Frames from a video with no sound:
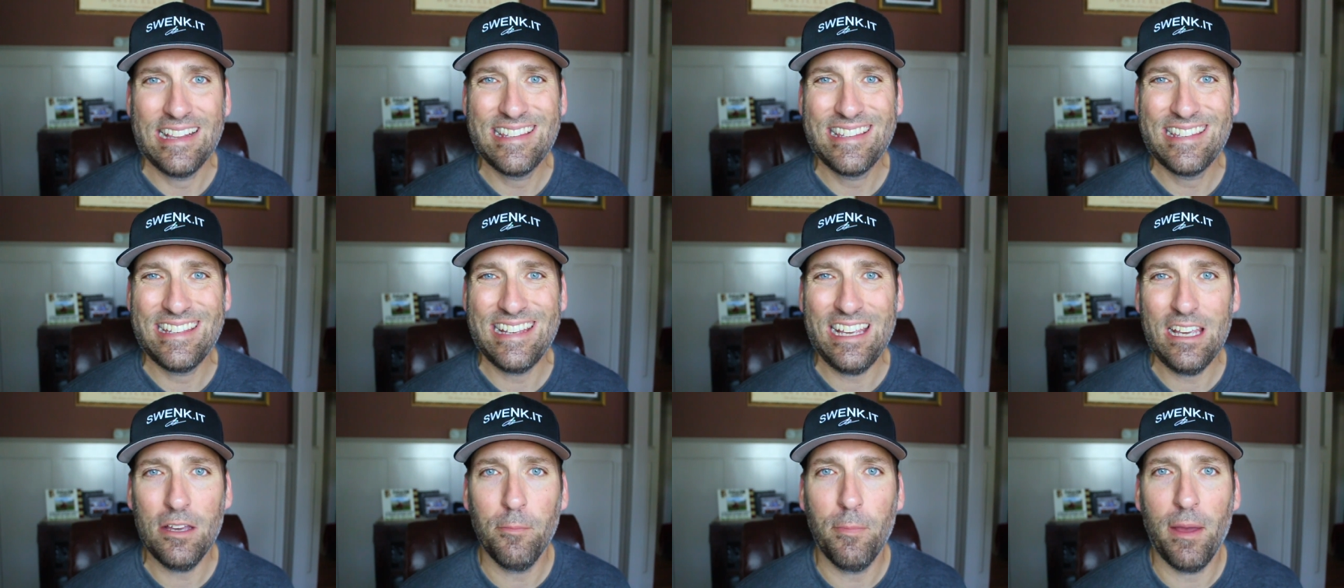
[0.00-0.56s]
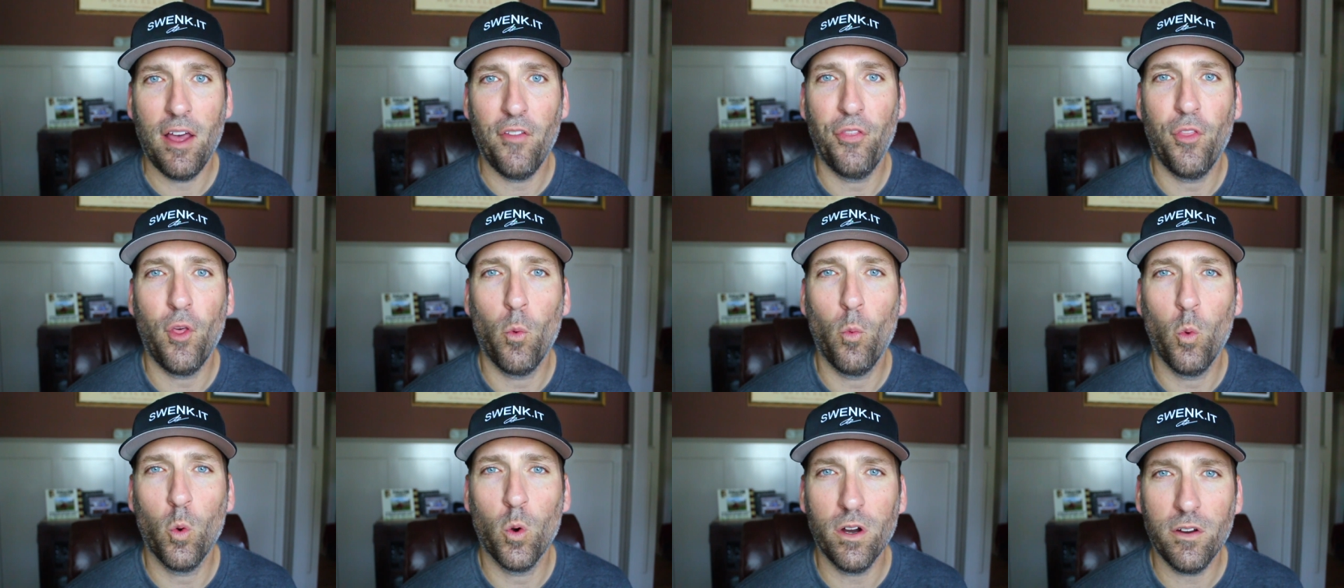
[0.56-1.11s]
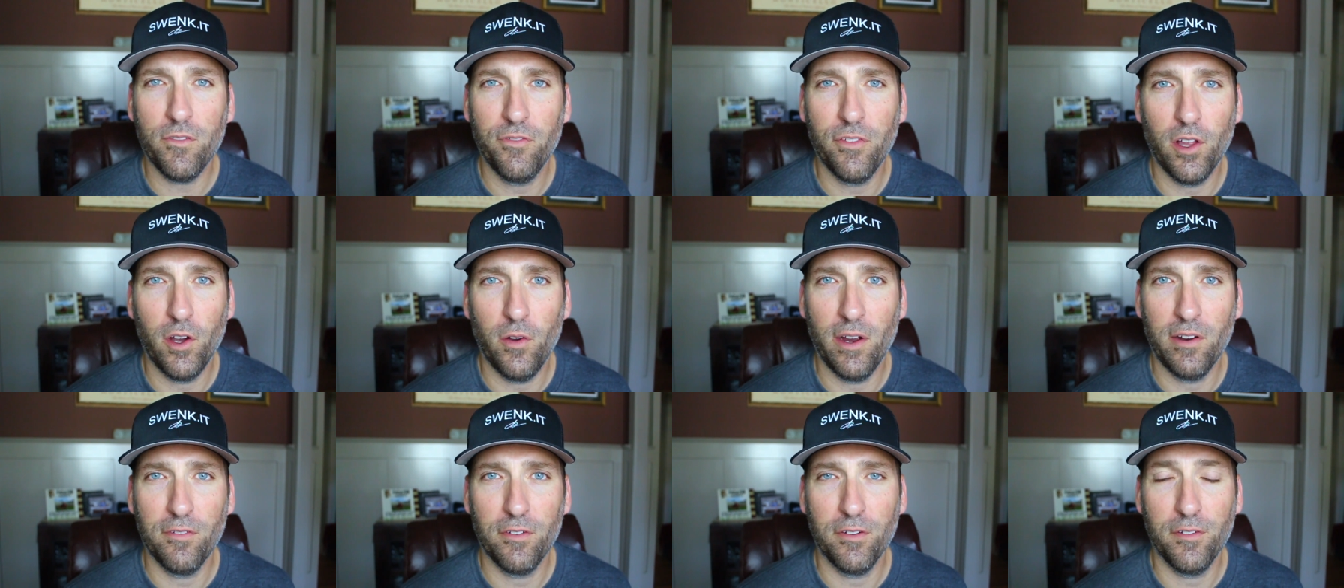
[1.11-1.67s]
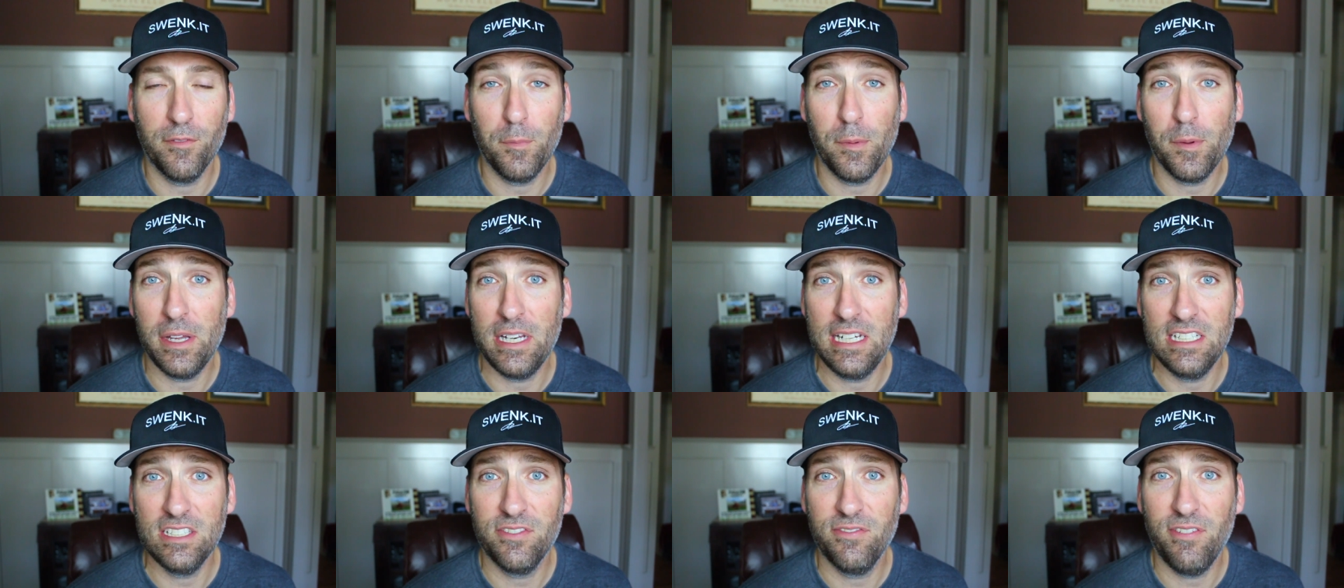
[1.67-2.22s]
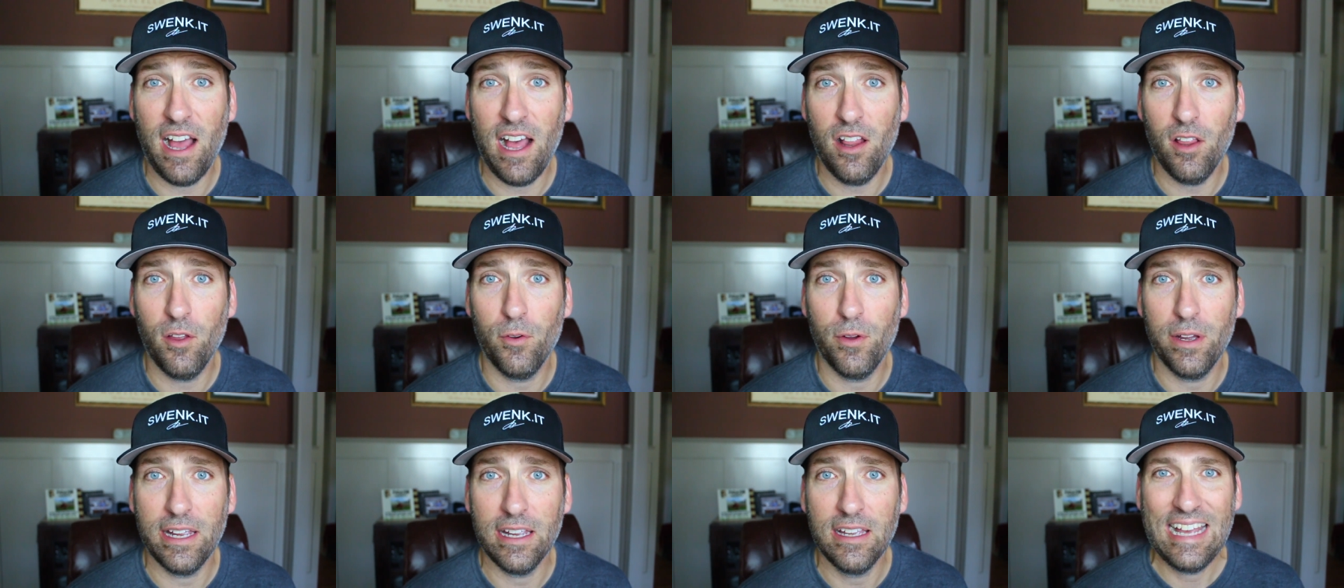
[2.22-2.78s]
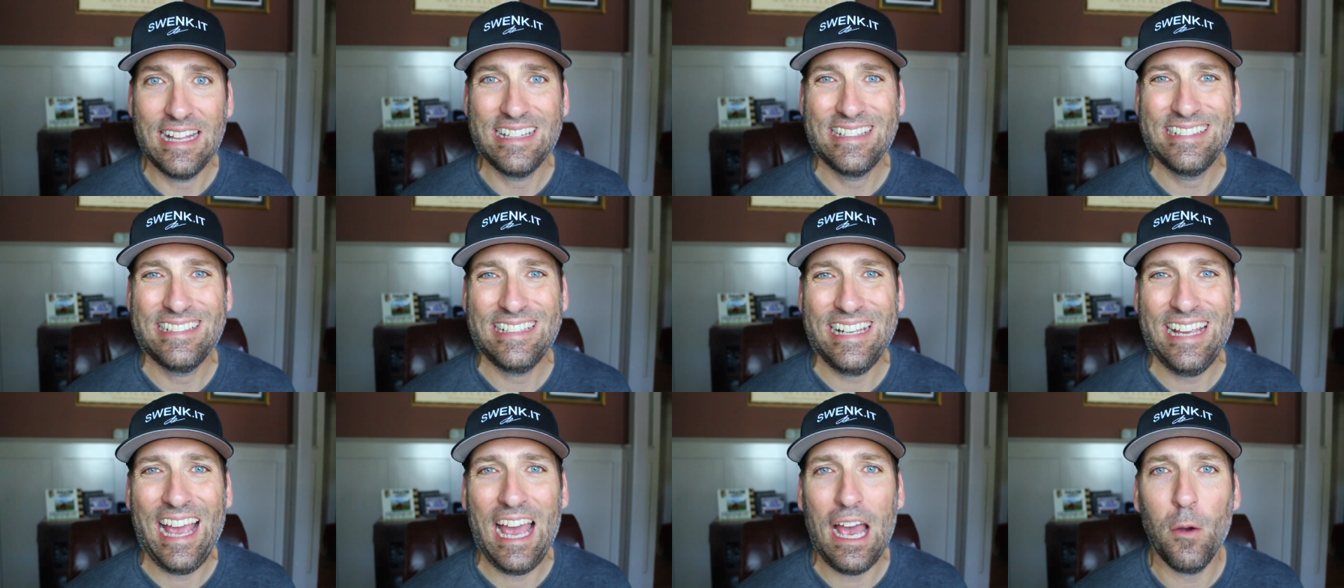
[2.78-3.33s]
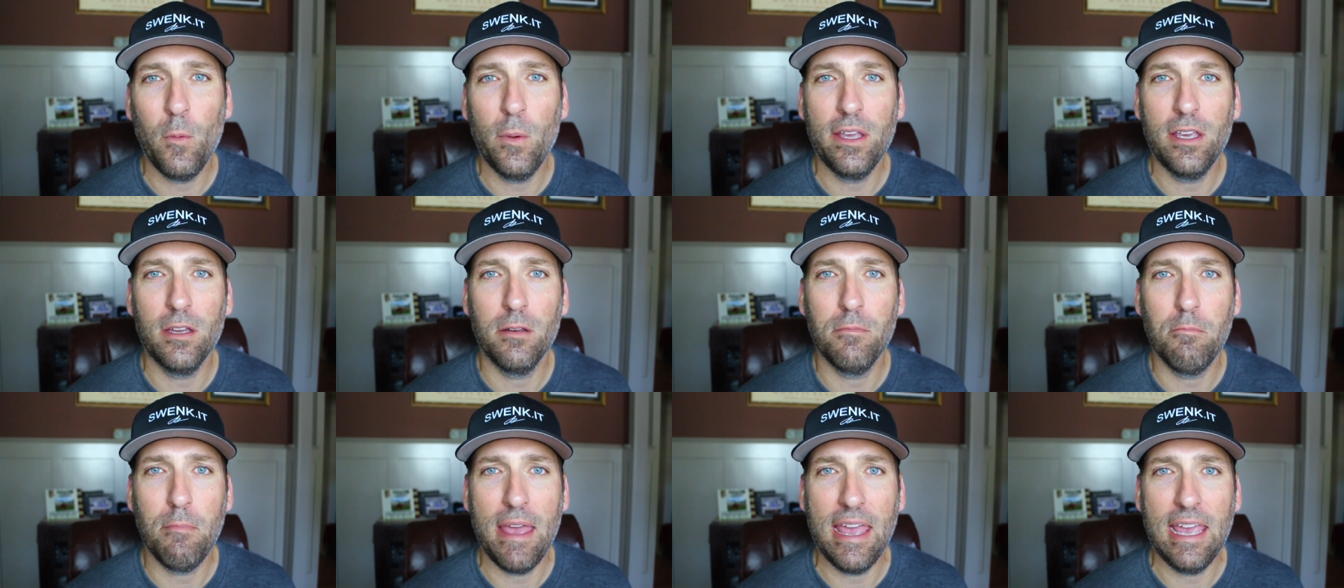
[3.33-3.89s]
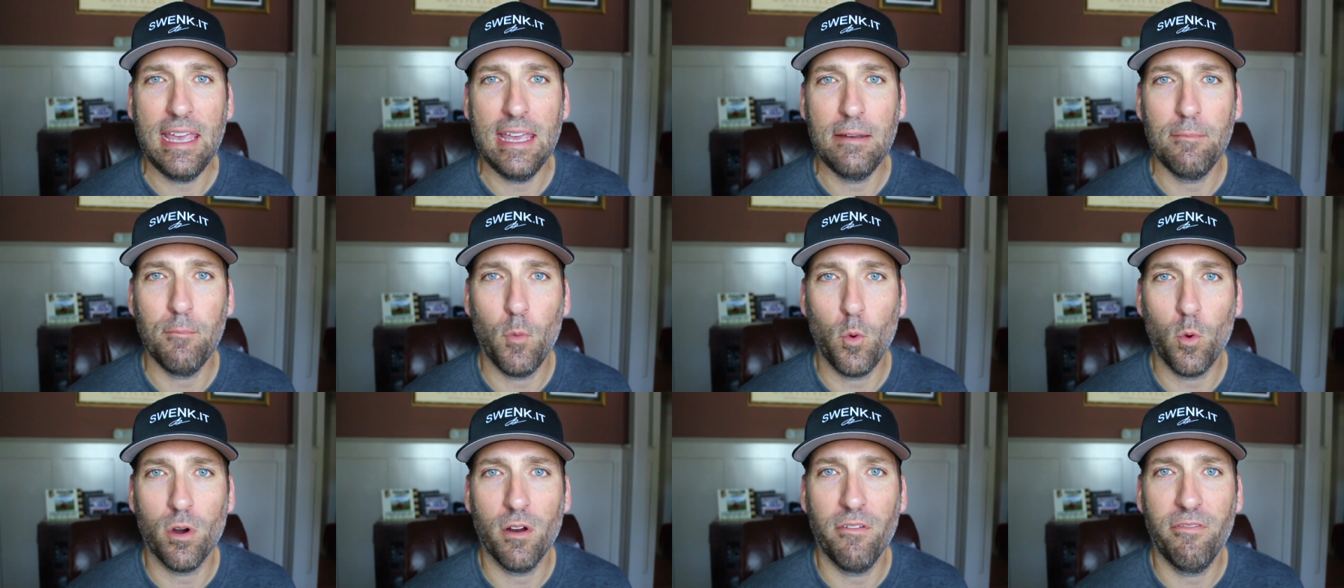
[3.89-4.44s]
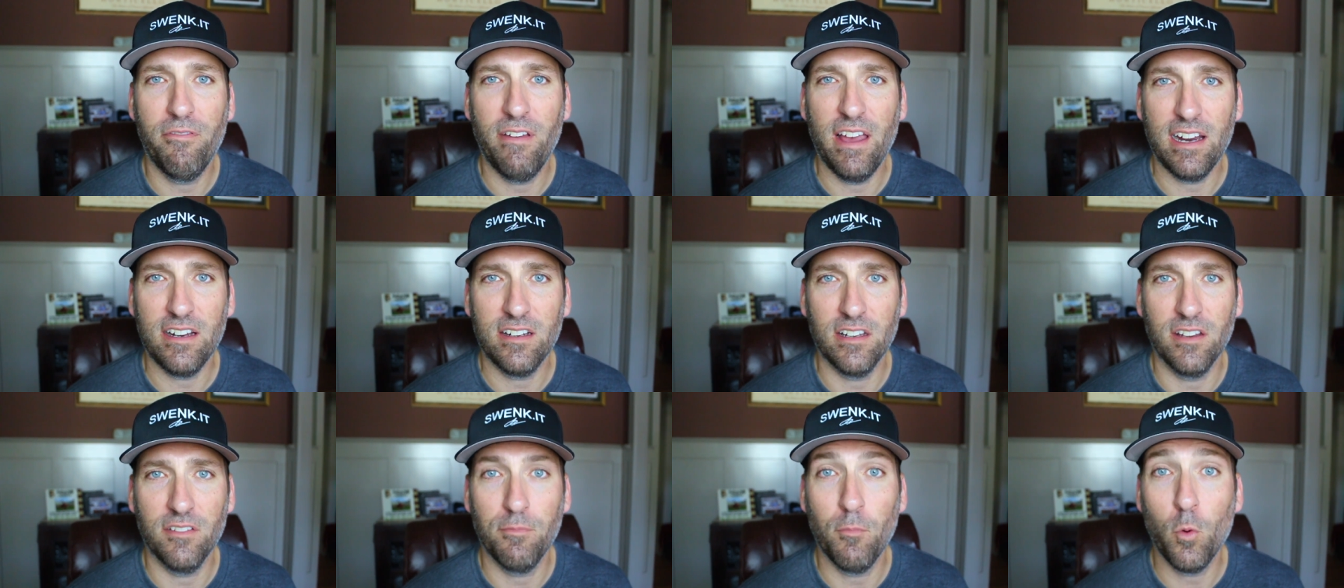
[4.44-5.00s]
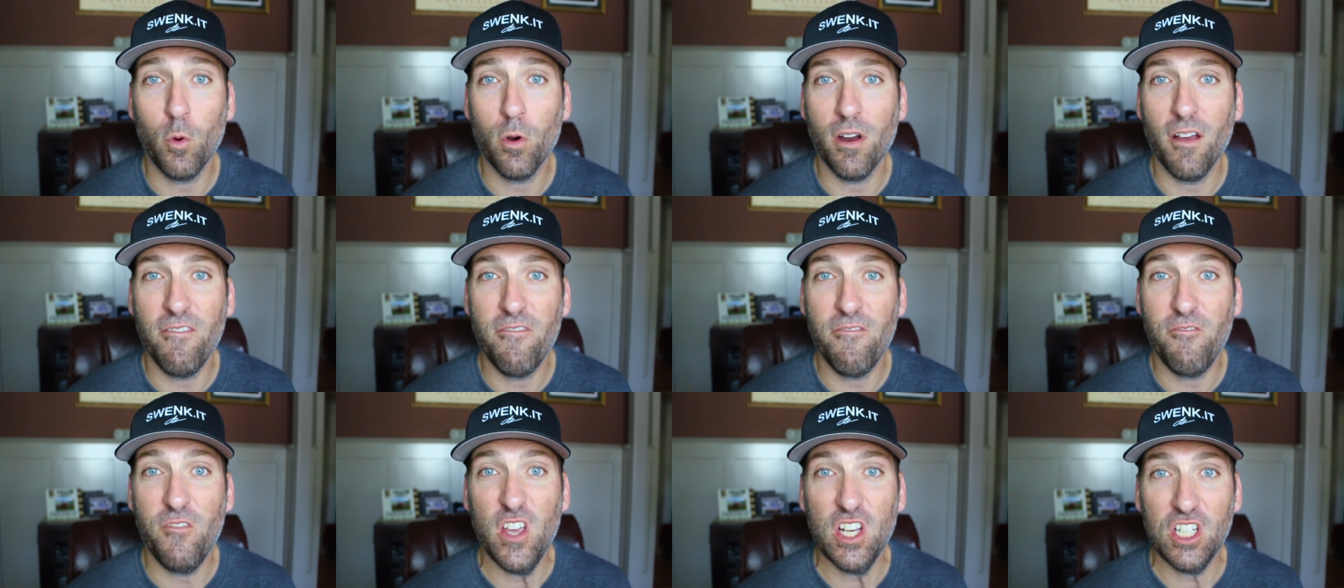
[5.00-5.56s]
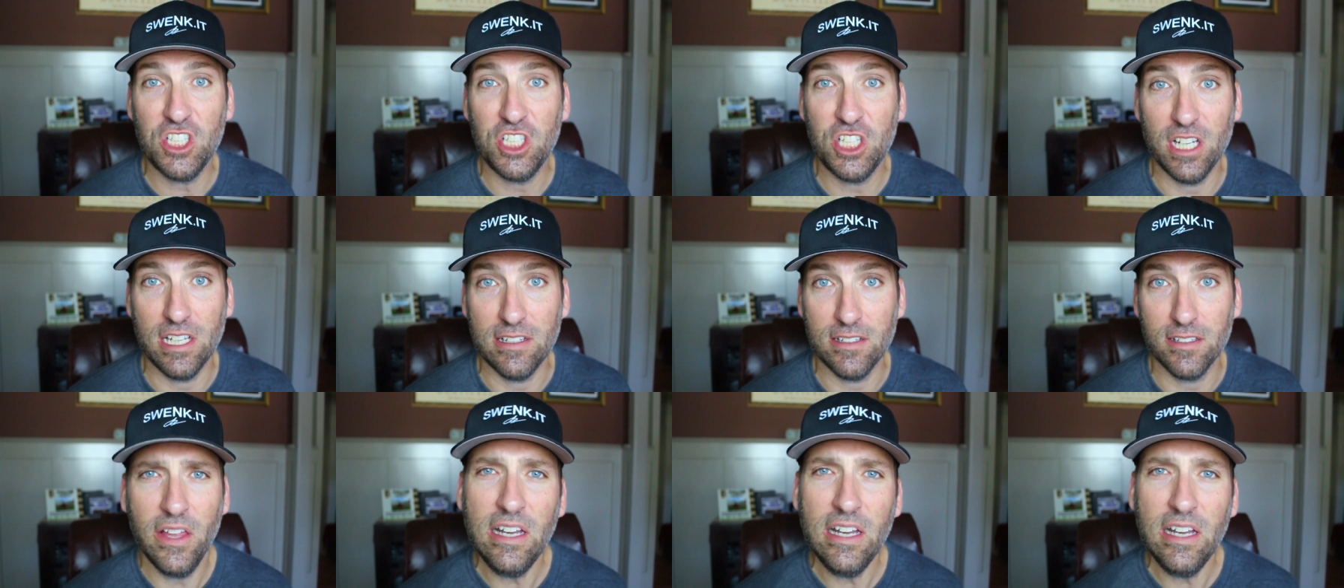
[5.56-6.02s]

and see about the workflow everybody's following and and see how we can make it more effective, more efficient.